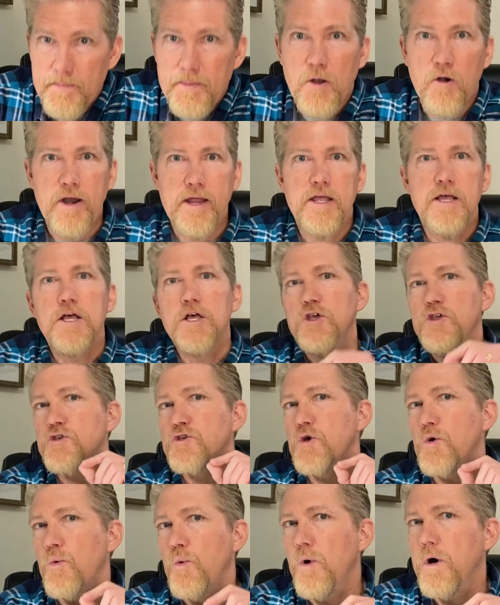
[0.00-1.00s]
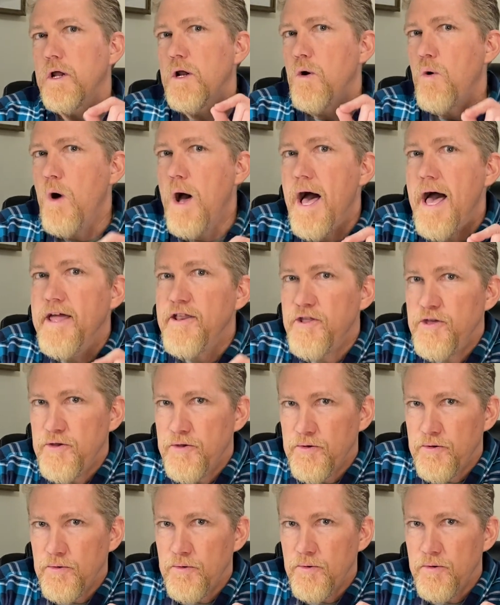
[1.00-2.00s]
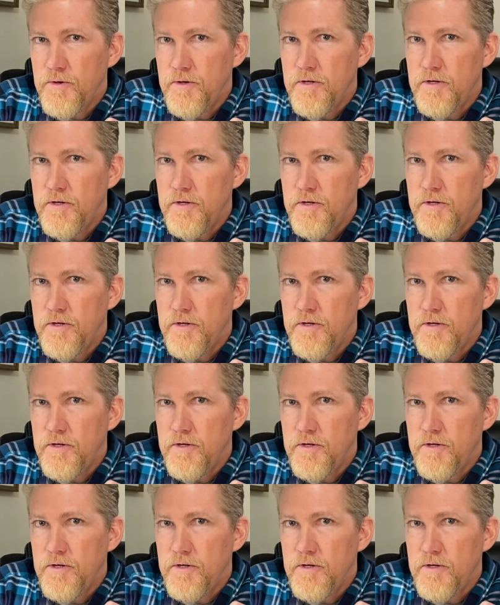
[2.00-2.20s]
All right, so what do I do